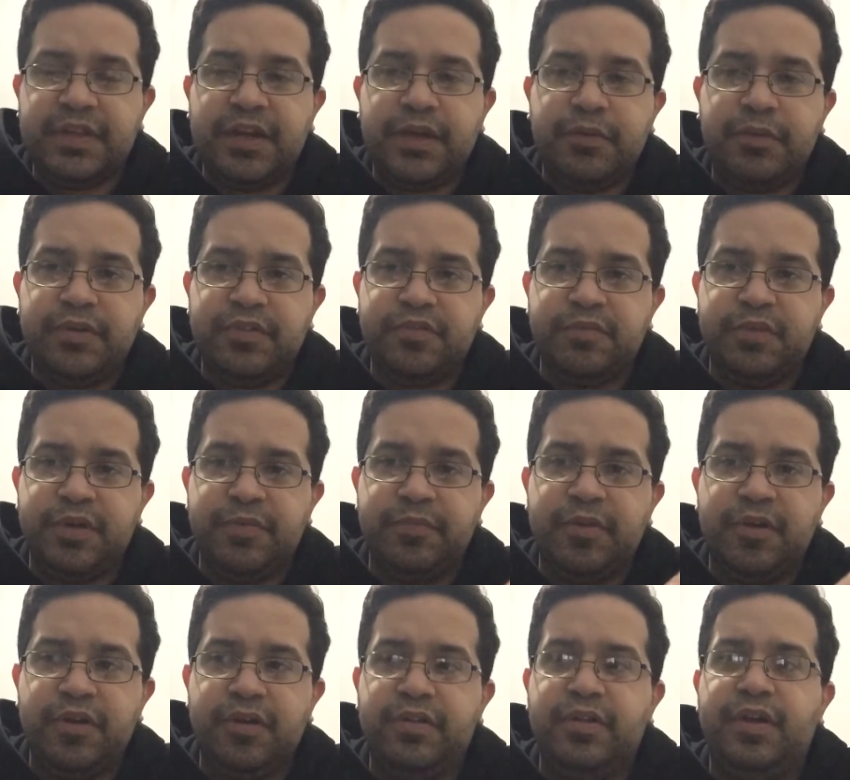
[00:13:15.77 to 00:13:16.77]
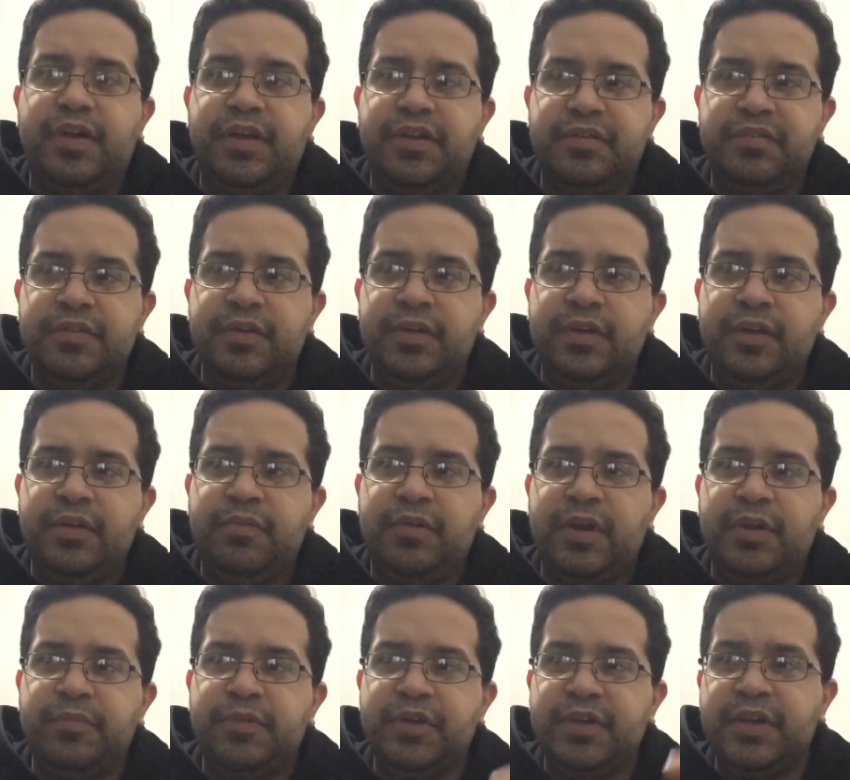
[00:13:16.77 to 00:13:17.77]
that I always remark on
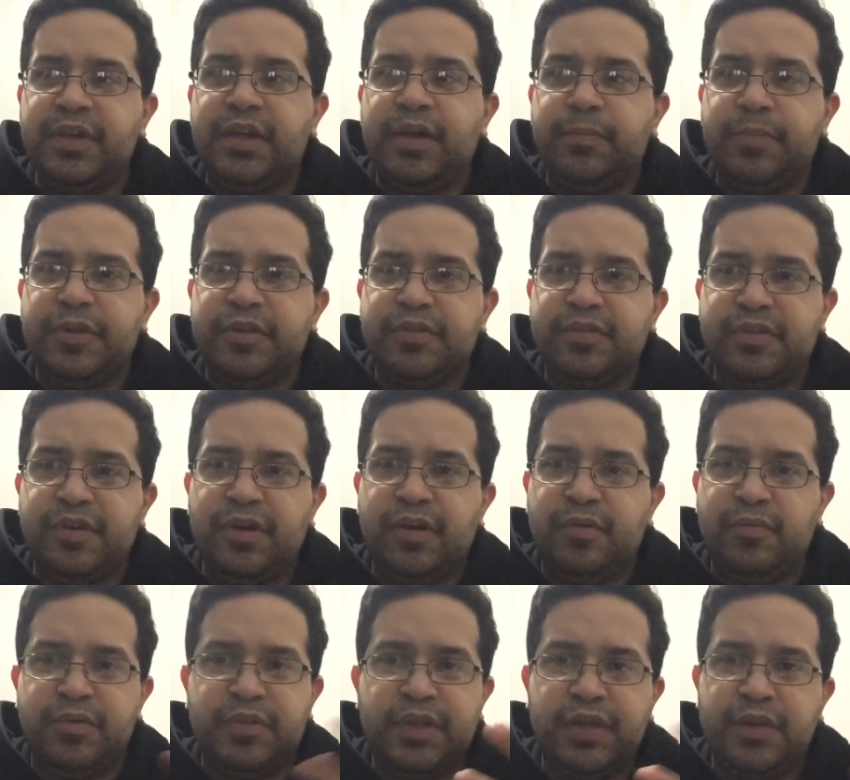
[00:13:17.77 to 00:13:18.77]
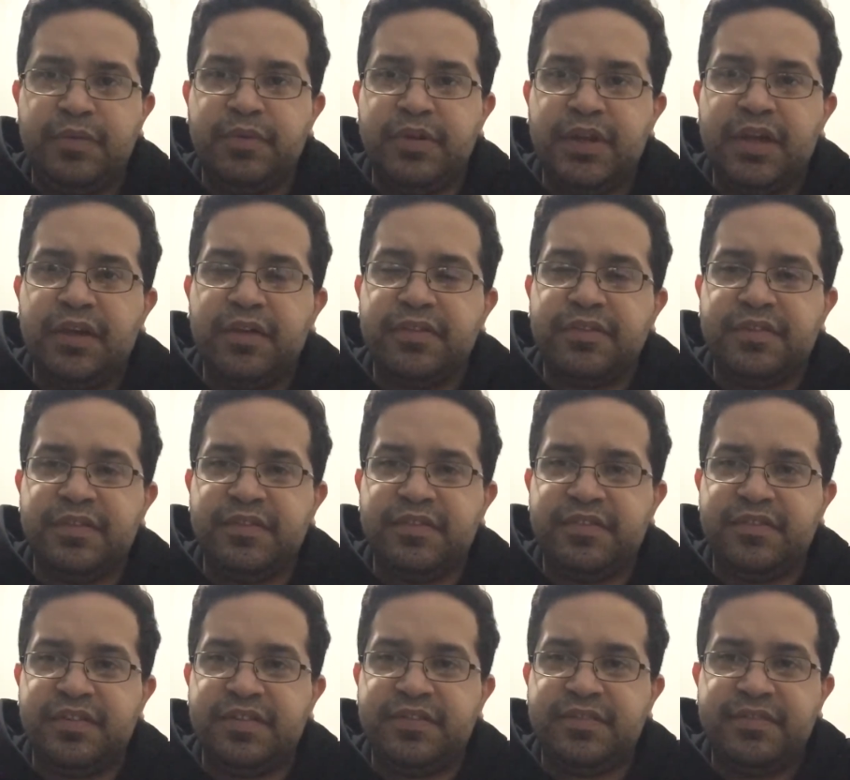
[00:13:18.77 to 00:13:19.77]
when I'm looking up at a star with anyone else
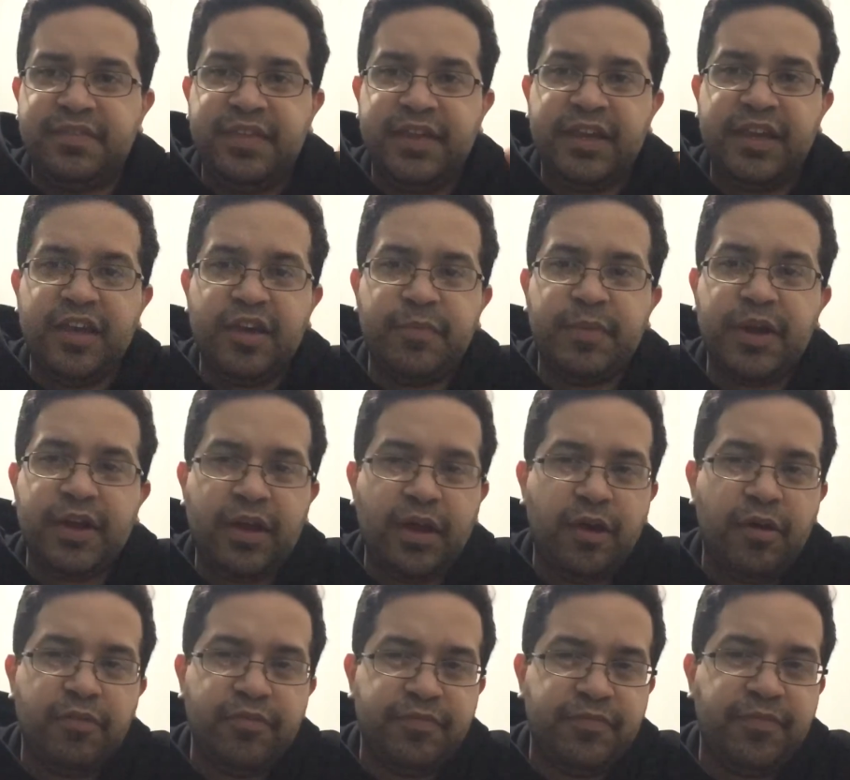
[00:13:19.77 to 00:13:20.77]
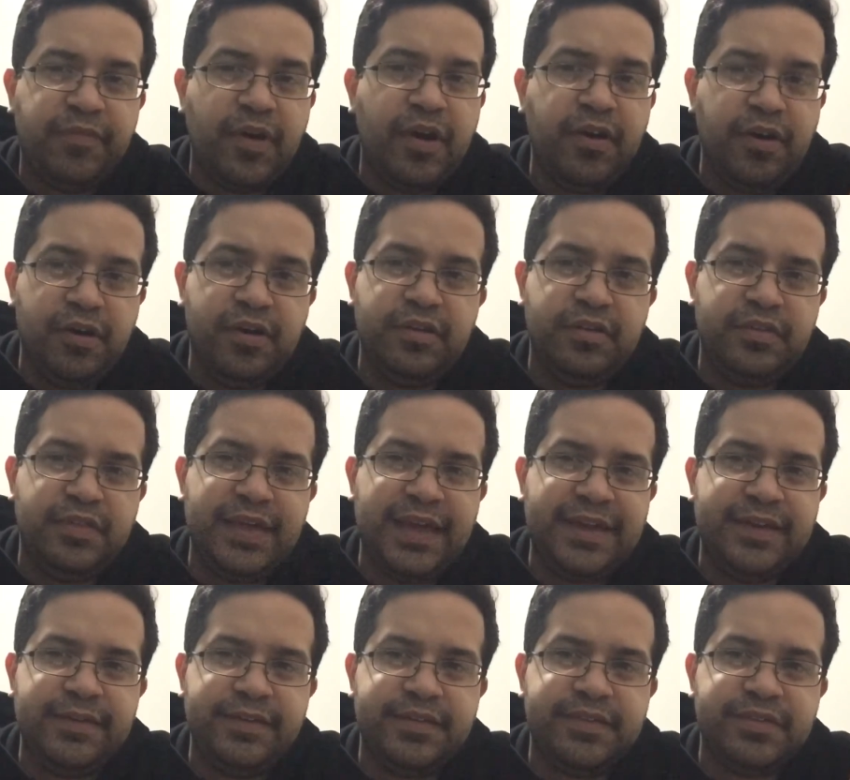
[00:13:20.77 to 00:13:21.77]
is just thinking about how far
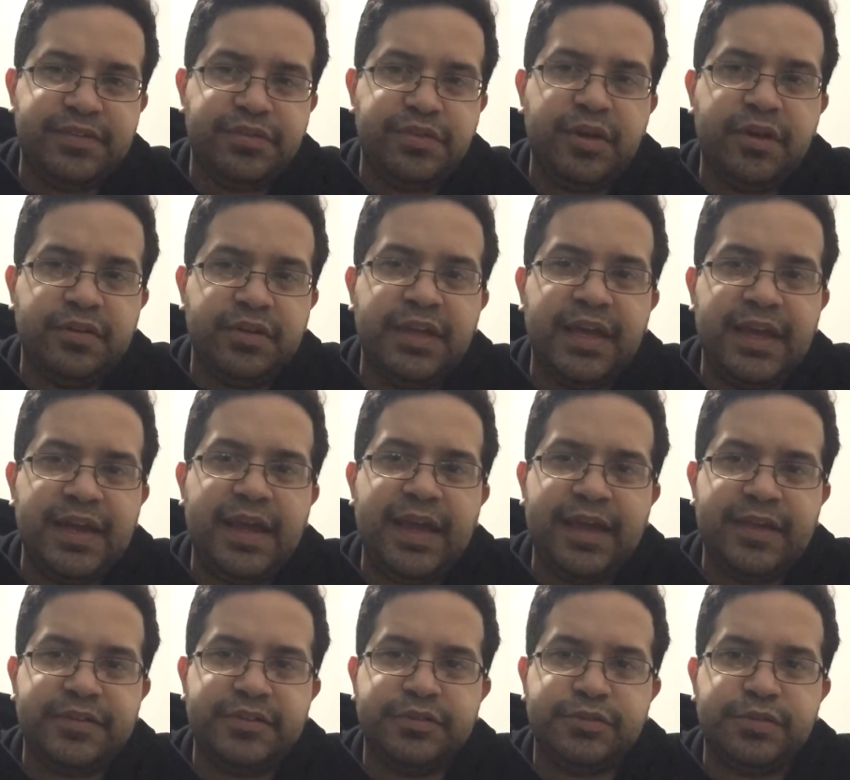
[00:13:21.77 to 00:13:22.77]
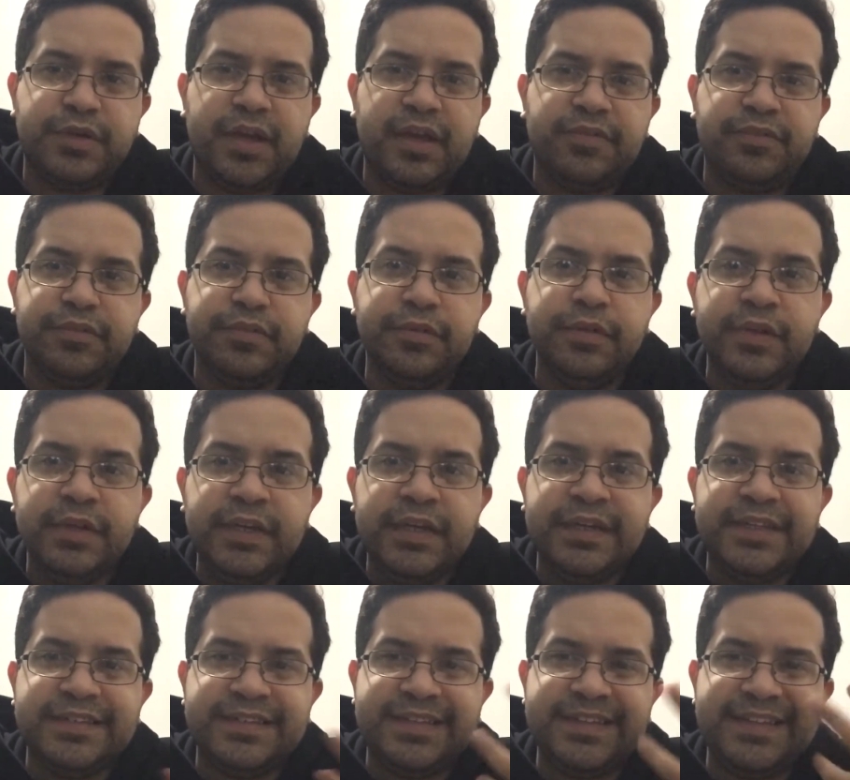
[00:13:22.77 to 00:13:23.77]
that starlight had to travel
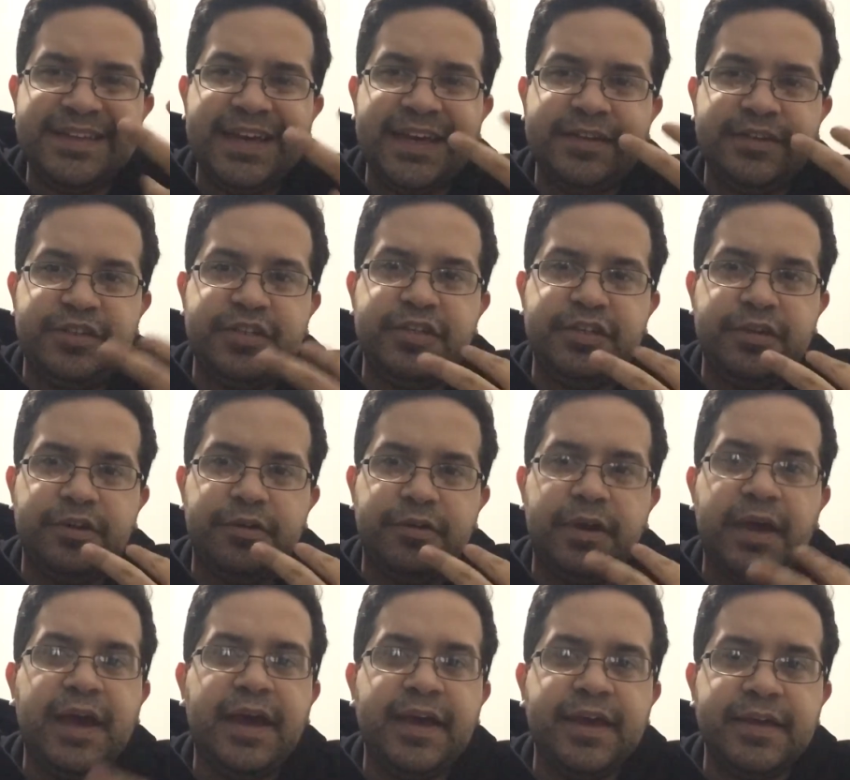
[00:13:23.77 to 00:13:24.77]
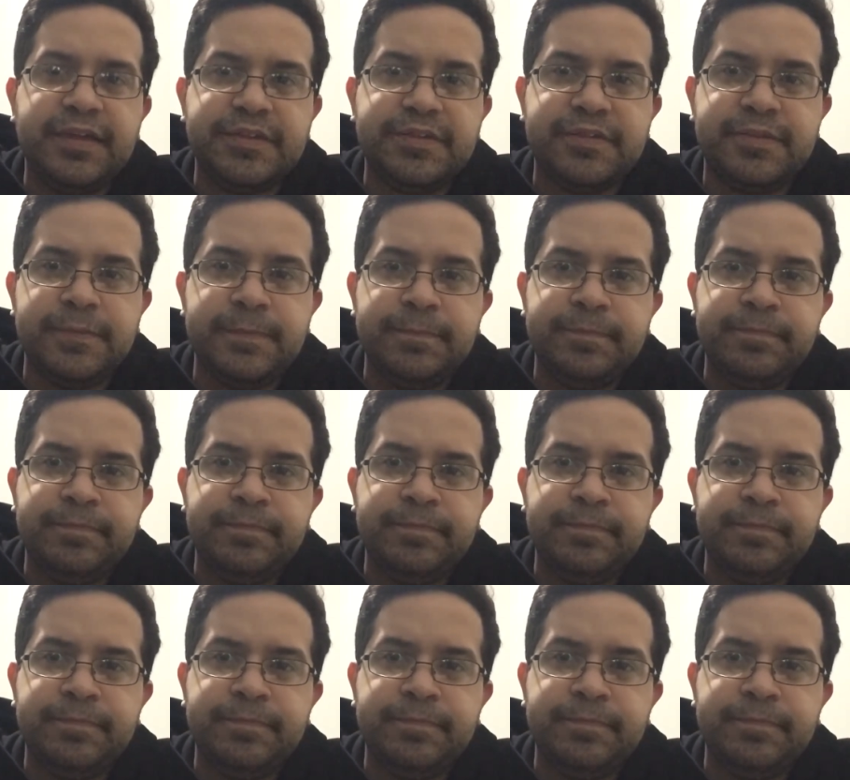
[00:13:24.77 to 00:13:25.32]
to get to your eyes.